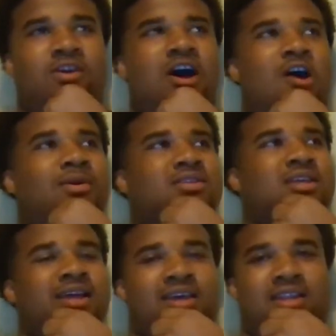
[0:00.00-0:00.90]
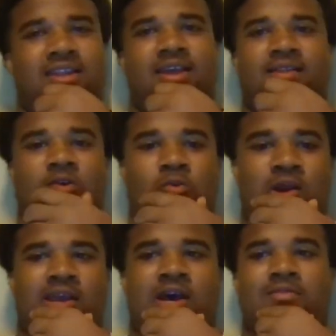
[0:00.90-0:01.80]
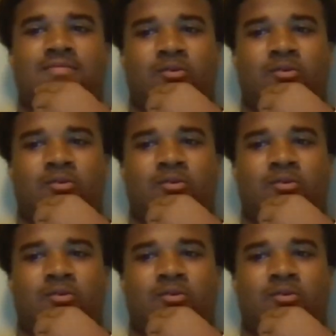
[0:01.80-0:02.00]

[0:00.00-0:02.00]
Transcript: we always like get together and work out